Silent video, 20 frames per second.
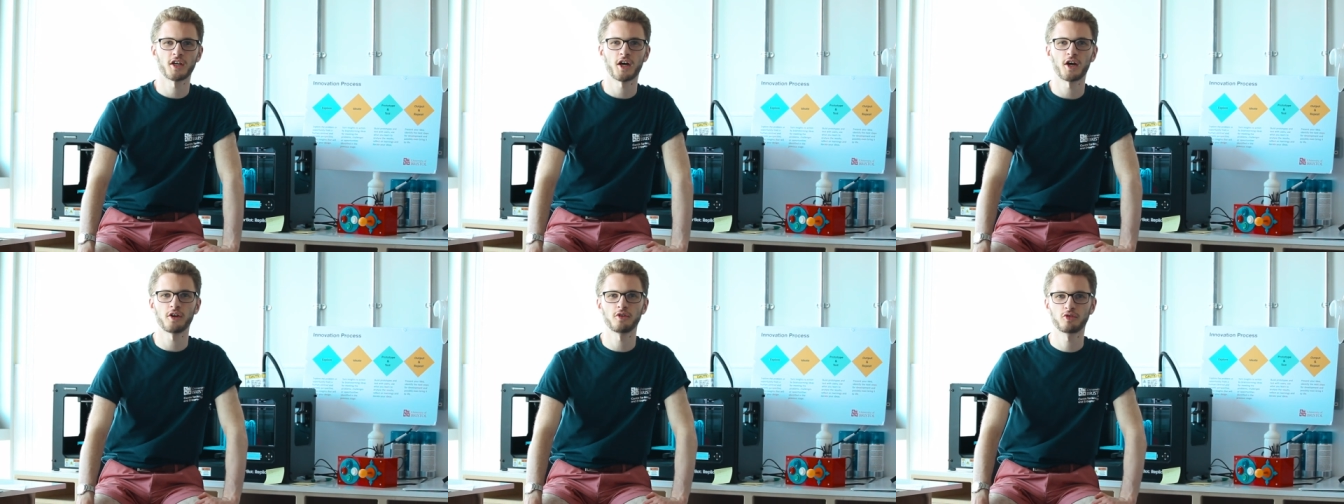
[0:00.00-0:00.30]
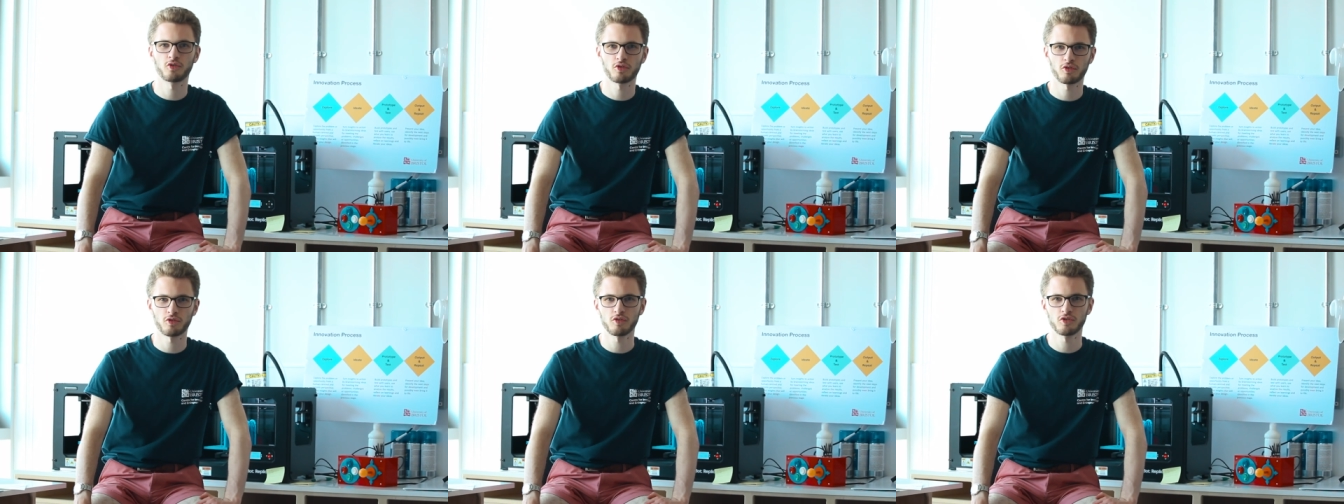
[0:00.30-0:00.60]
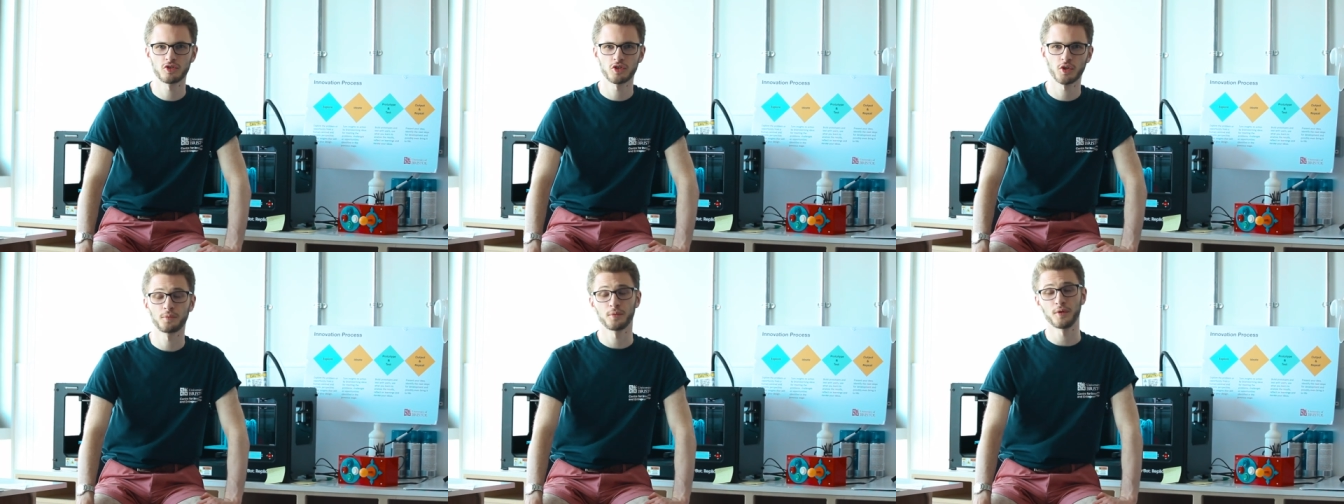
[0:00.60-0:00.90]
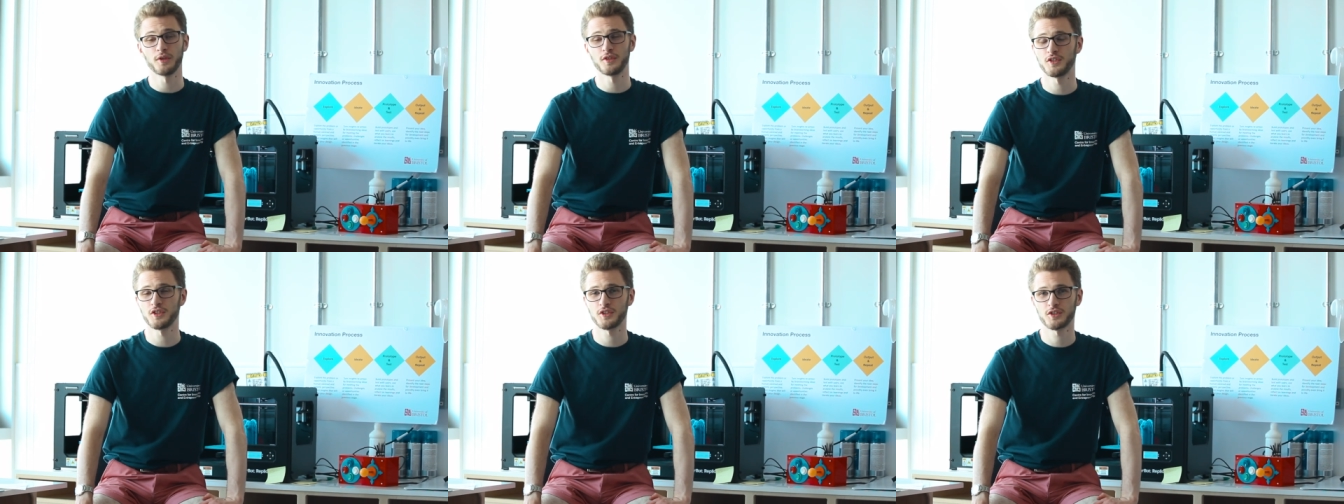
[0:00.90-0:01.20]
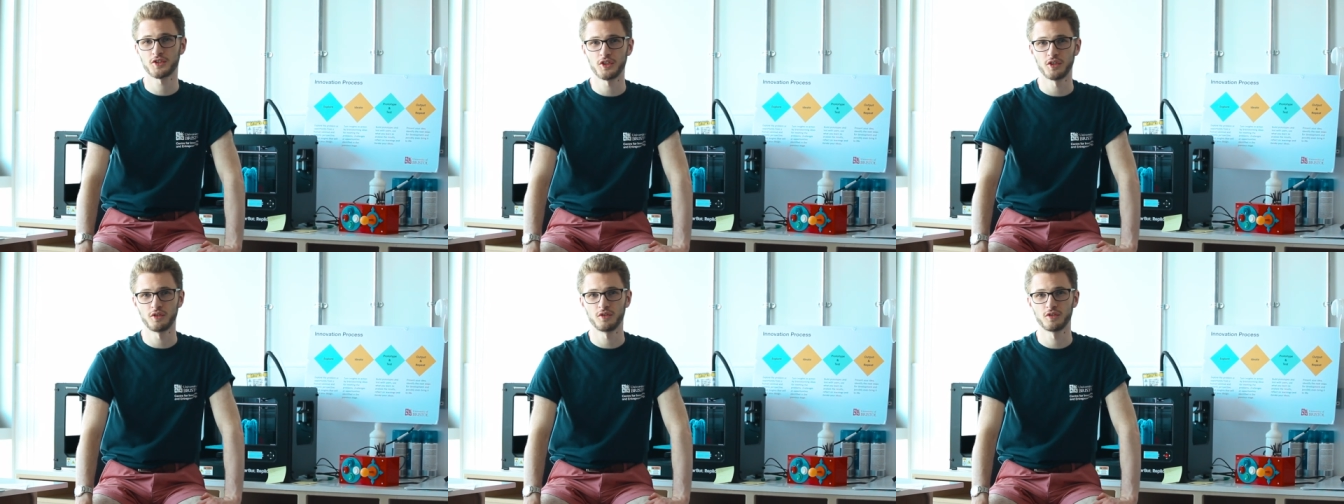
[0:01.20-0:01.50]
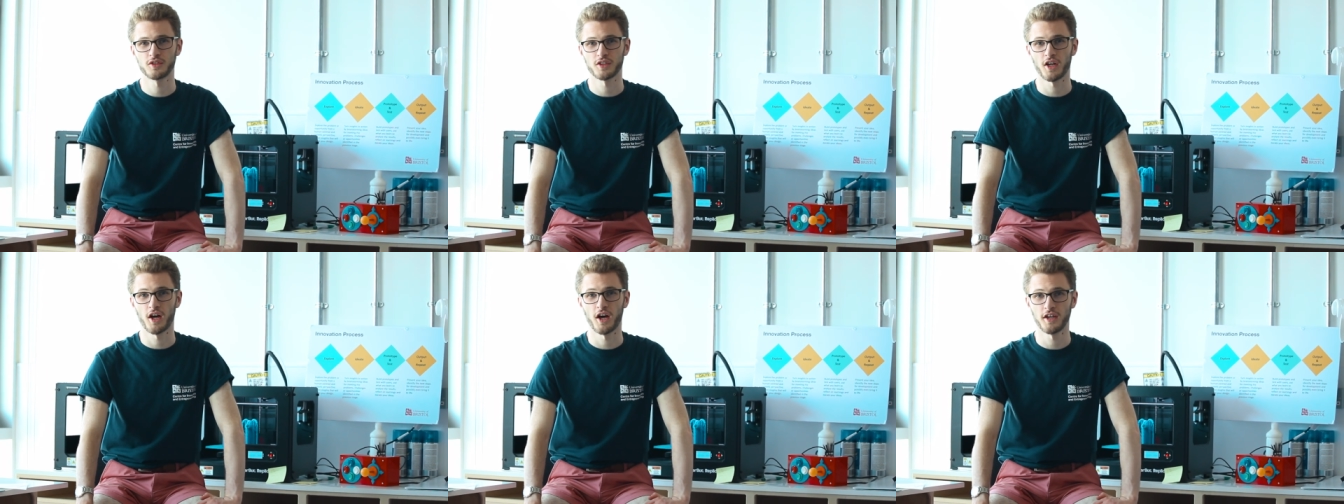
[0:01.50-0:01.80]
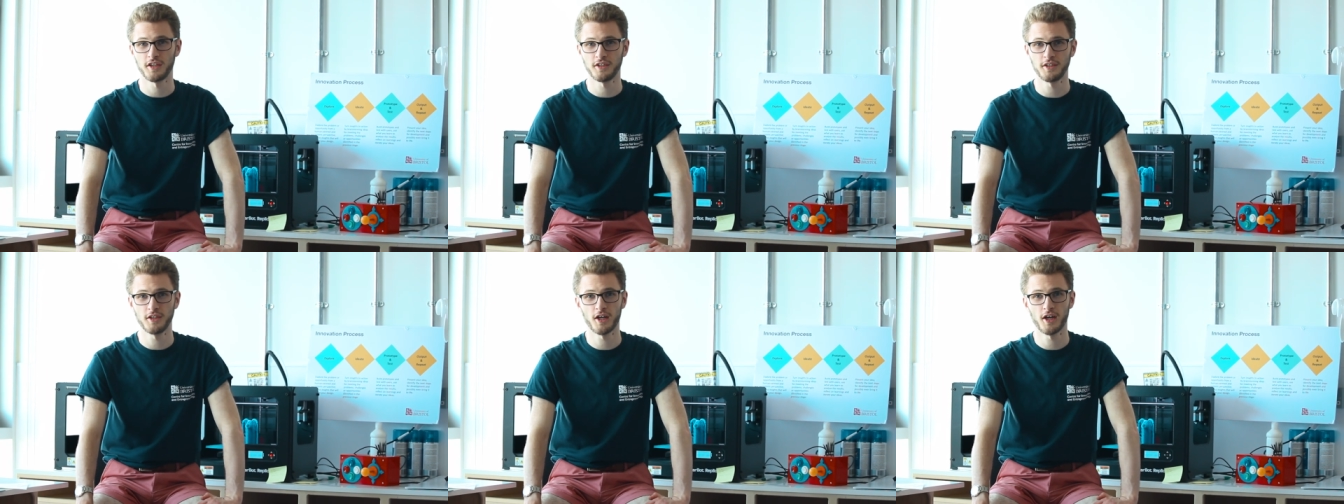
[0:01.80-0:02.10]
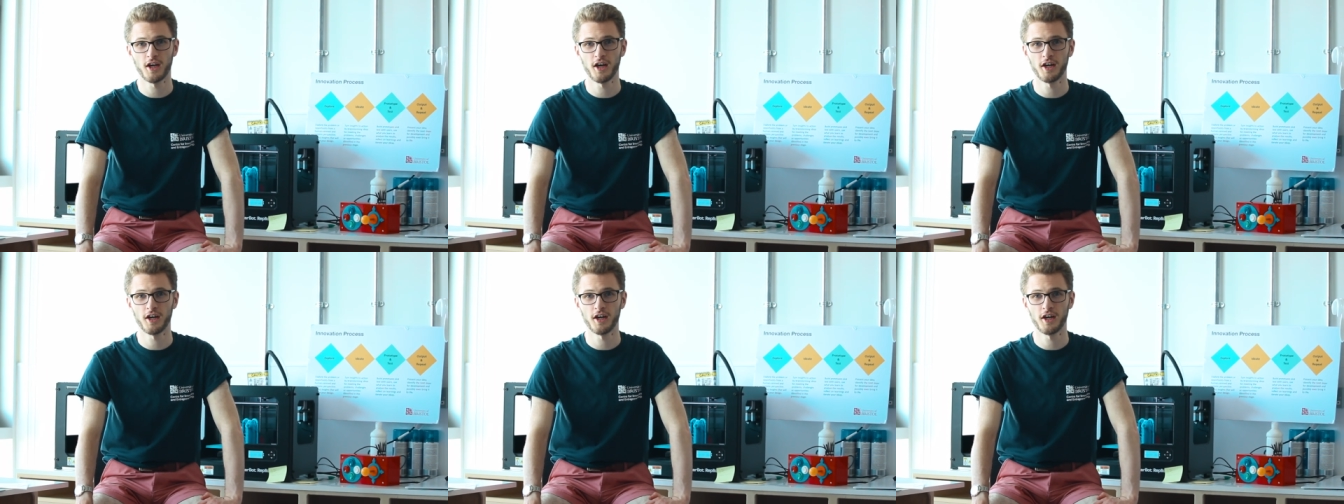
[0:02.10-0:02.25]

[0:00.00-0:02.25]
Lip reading: how crucial music students are here